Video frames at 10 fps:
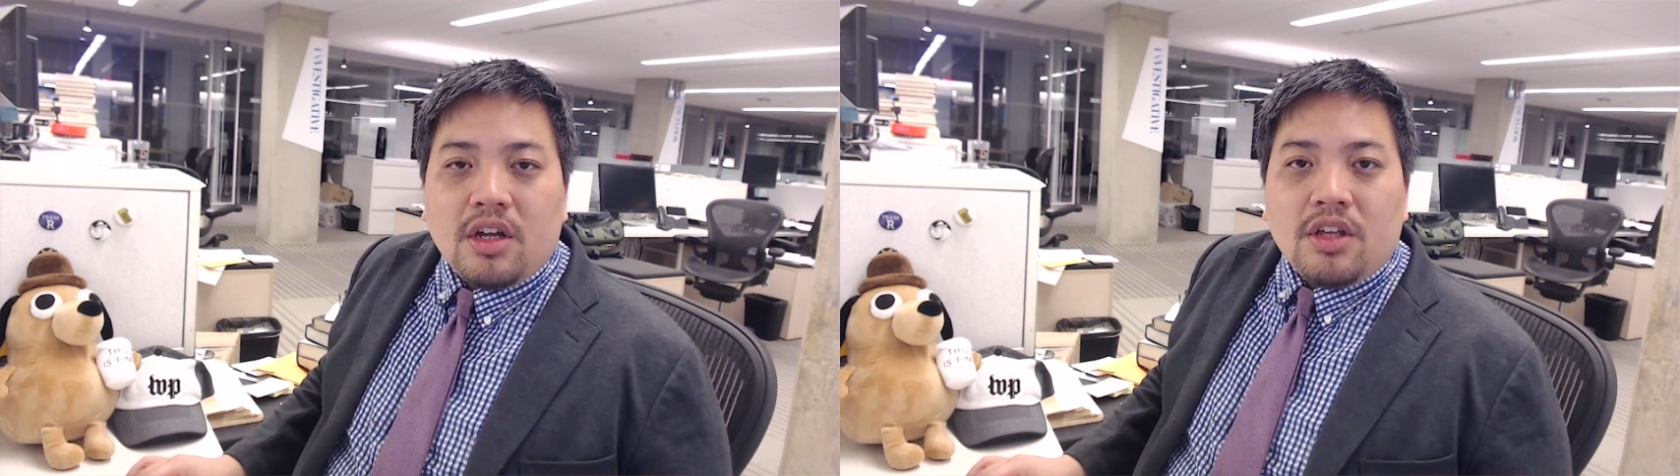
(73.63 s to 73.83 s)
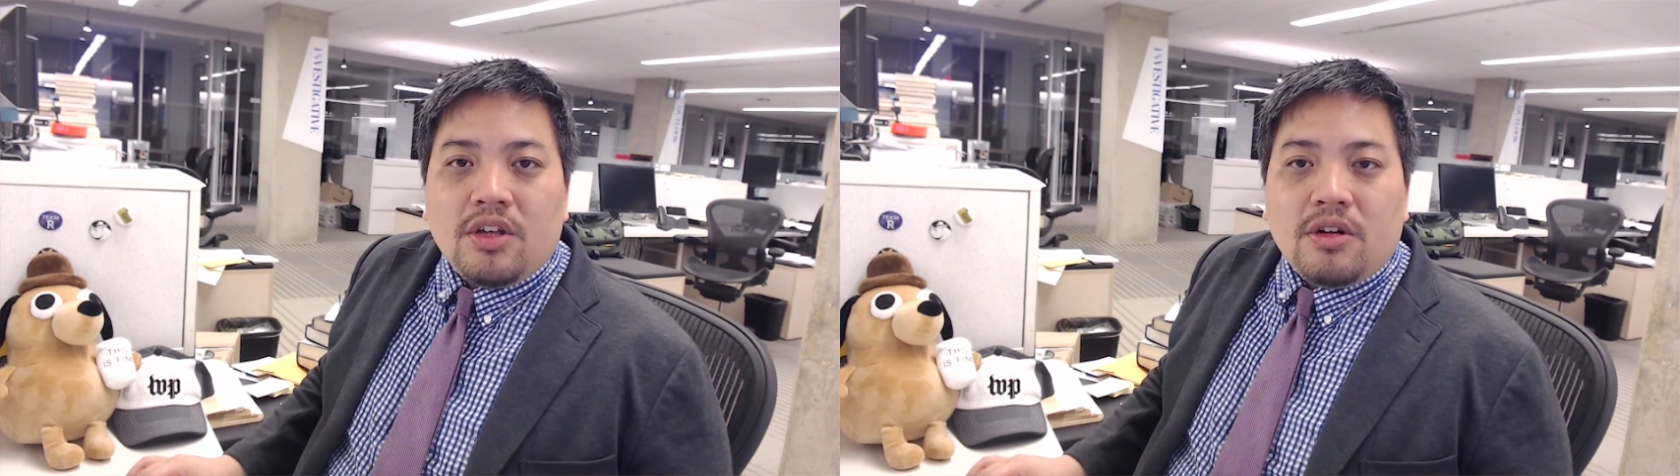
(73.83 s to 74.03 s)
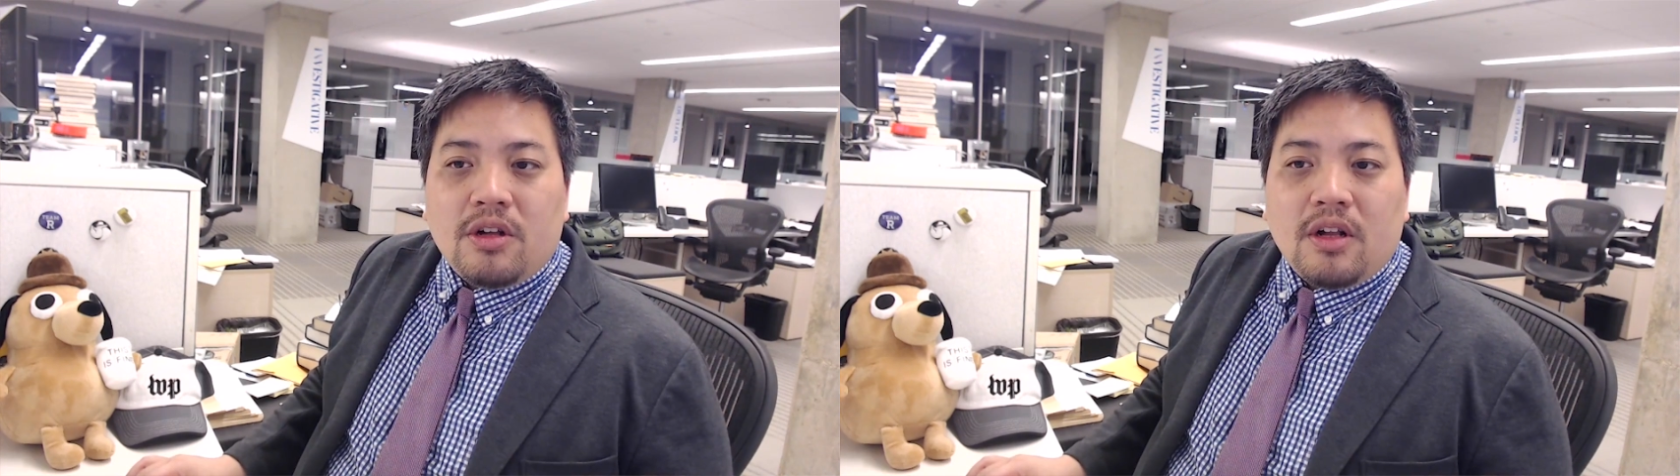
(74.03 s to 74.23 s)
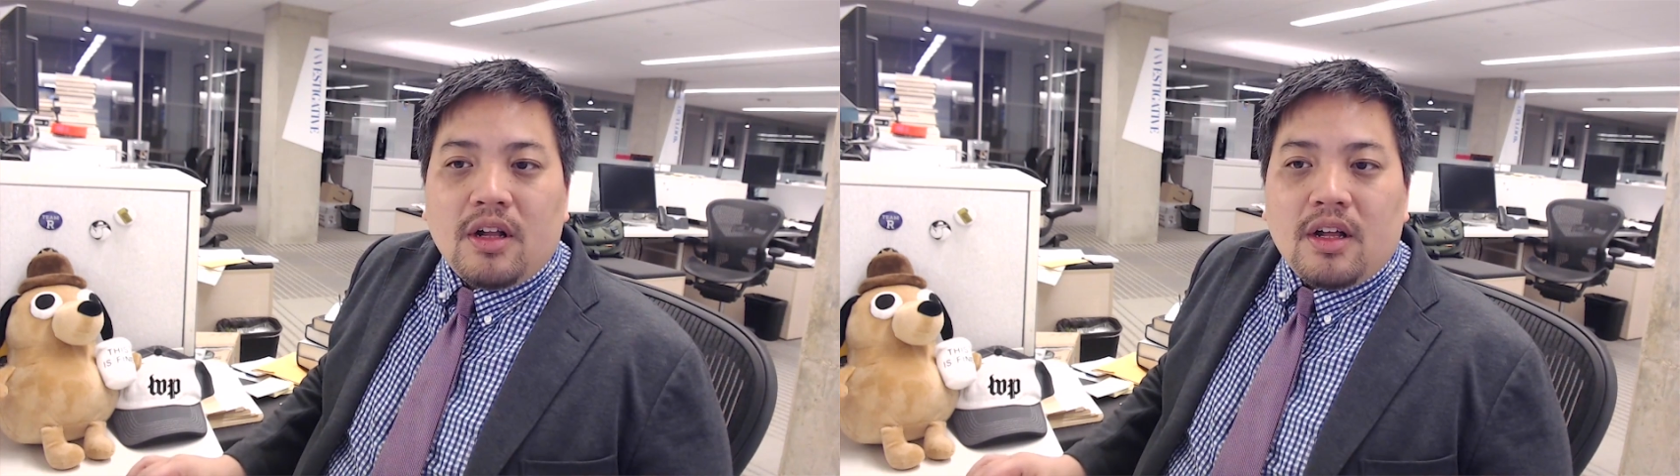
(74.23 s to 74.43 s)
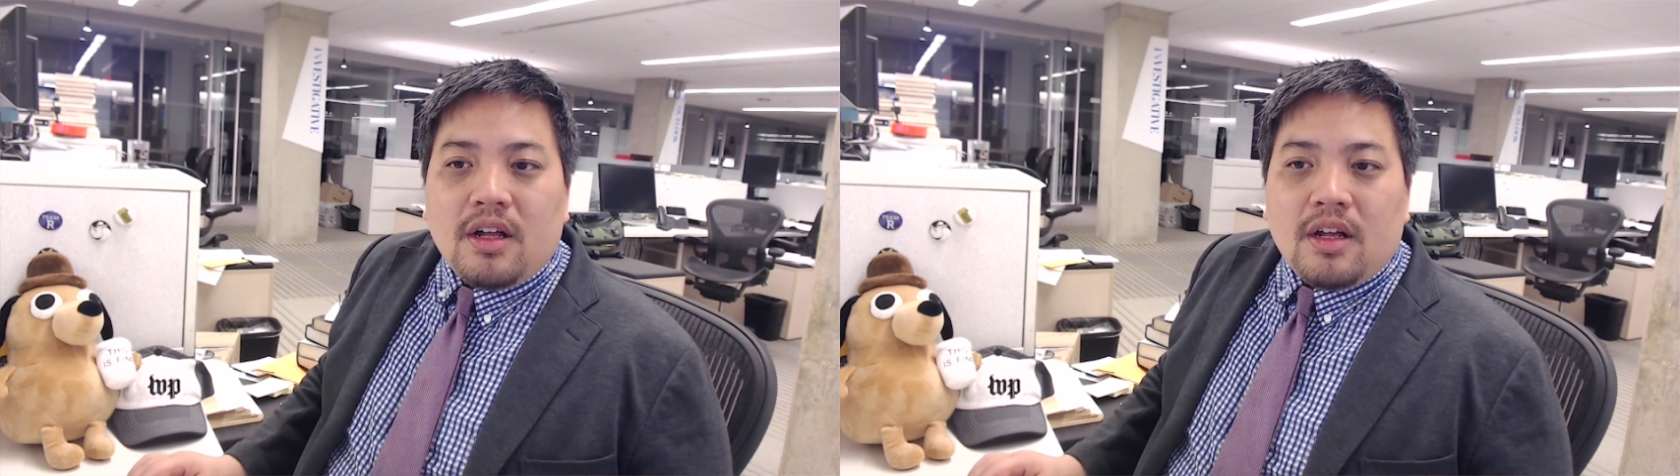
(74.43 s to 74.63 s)
you'll
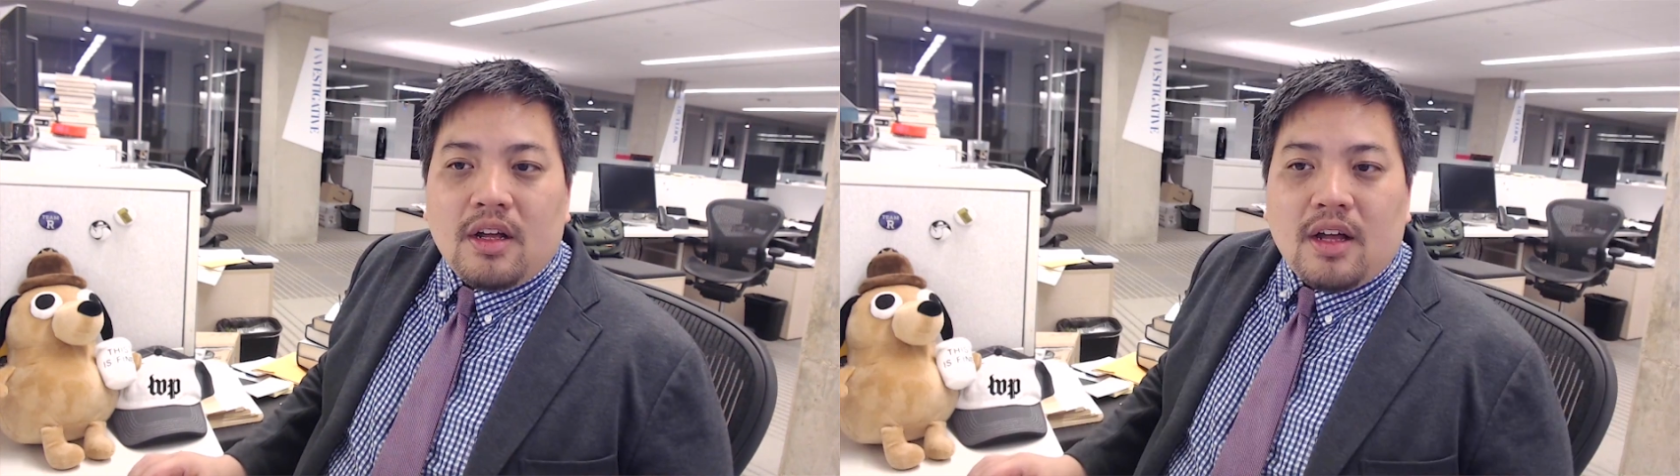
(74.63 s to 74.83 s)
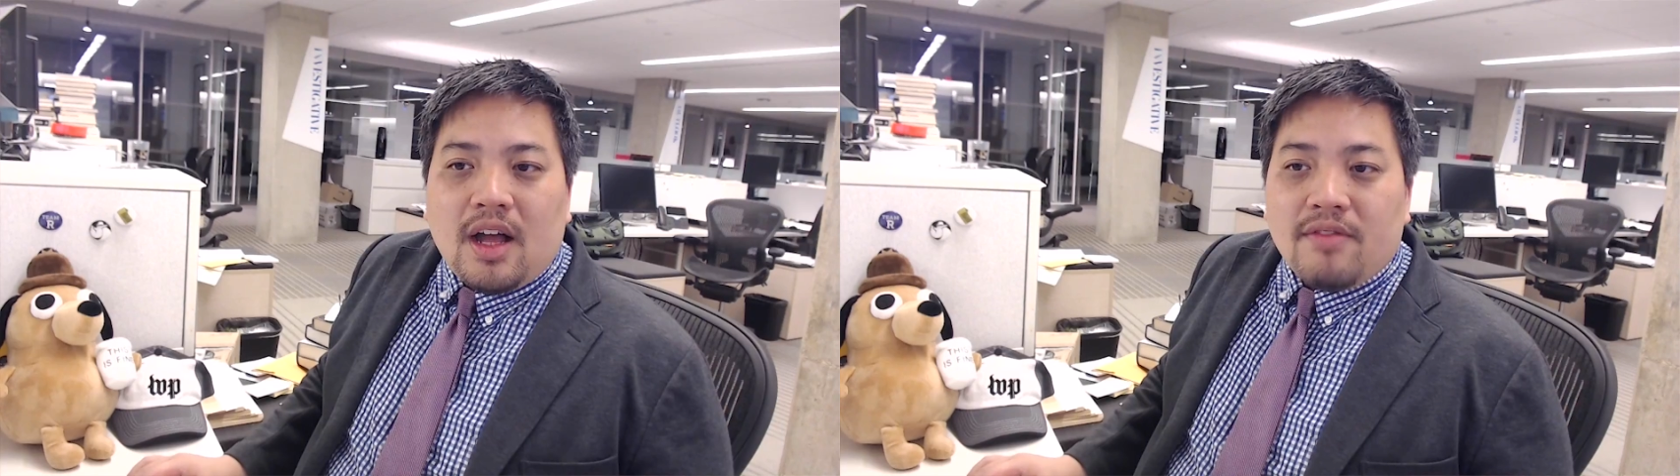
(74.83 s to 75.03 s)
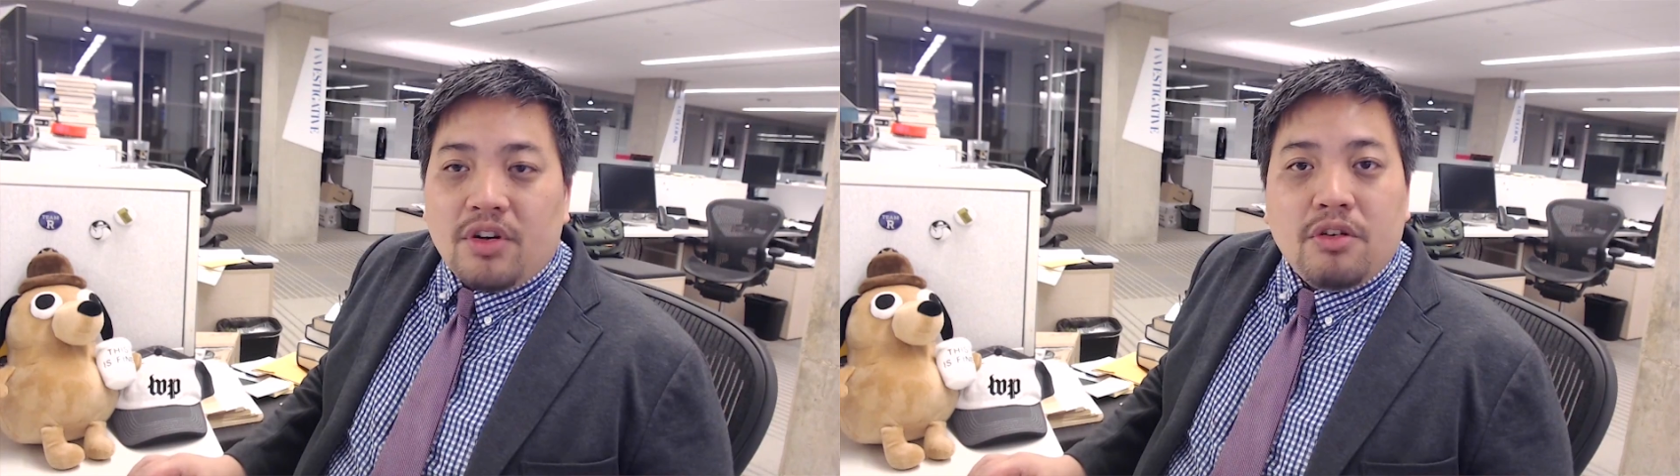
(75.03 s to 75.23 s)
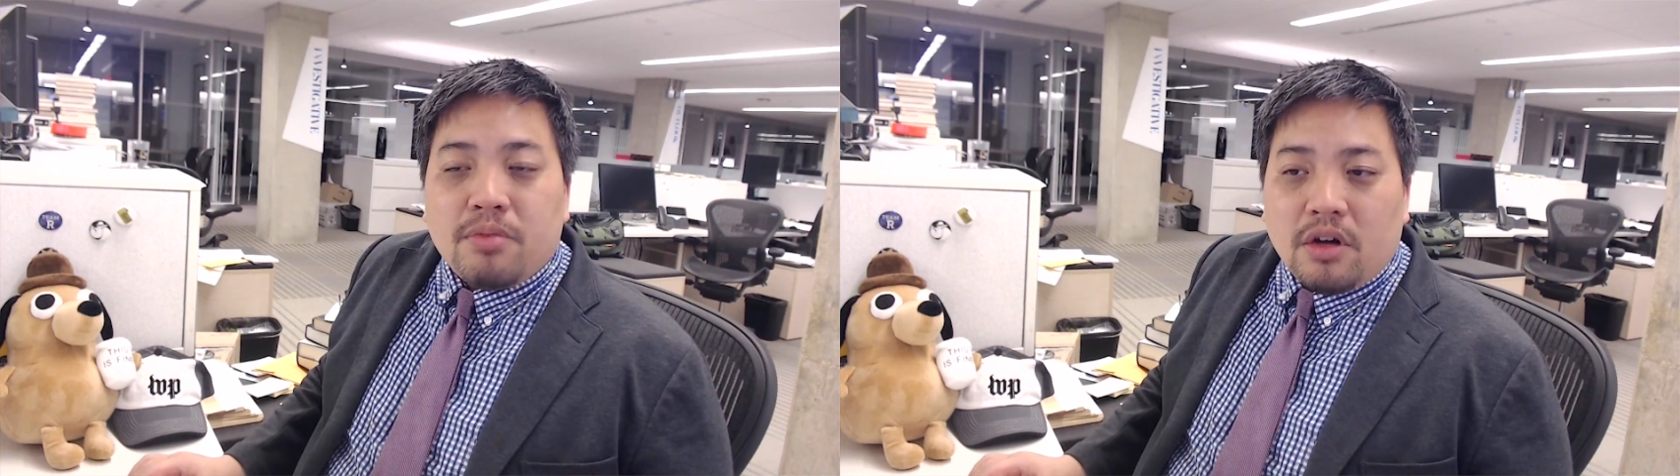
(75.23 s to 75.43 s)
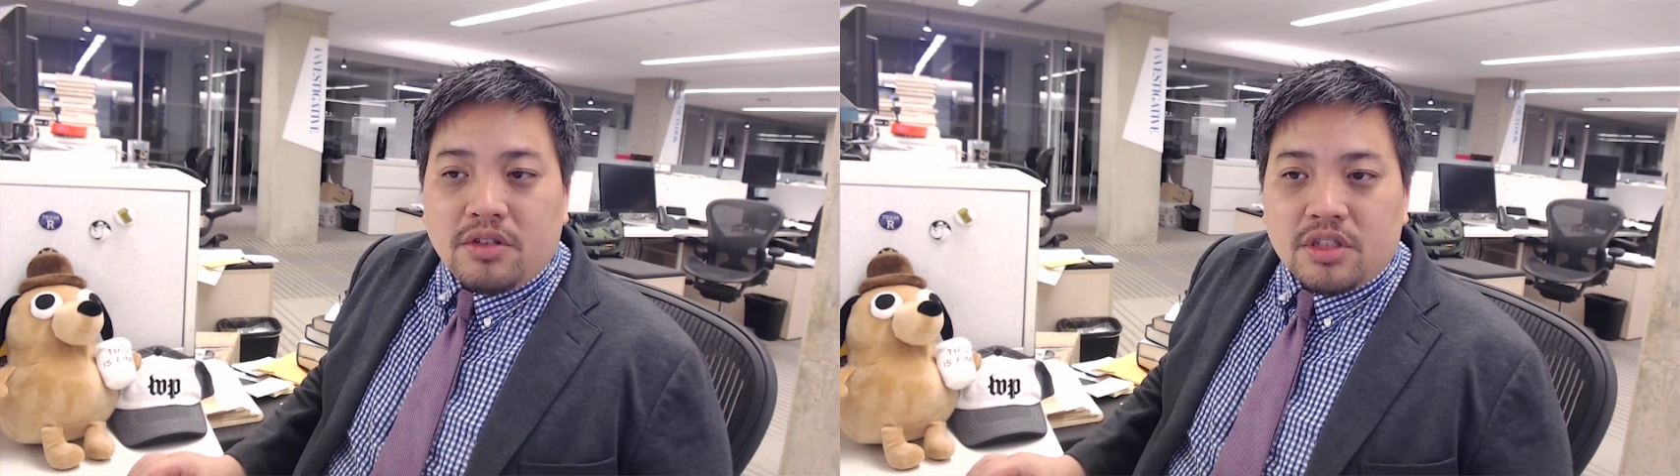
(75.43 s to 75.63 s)
have a new
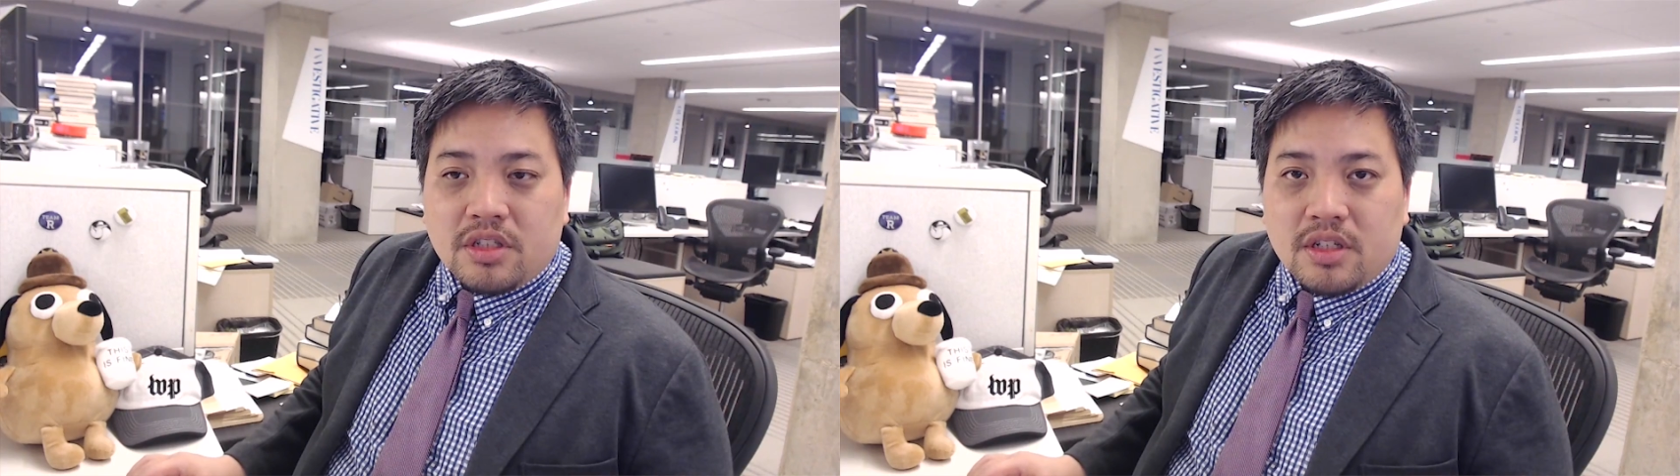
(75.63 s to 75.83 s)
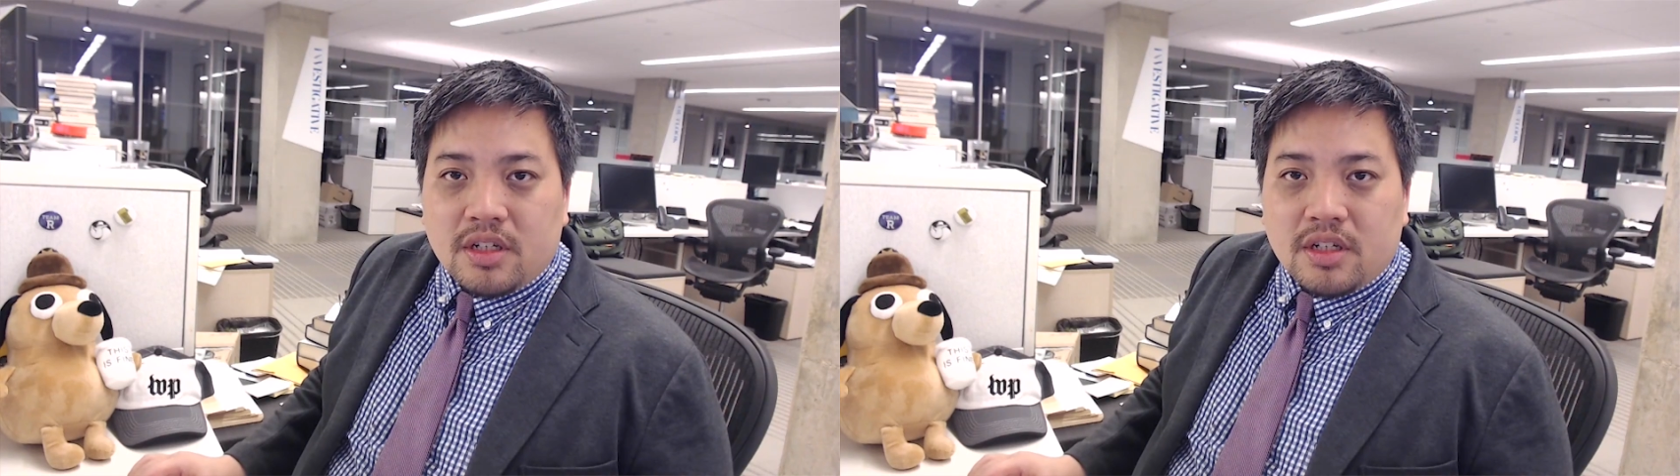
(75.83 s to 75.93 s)
approach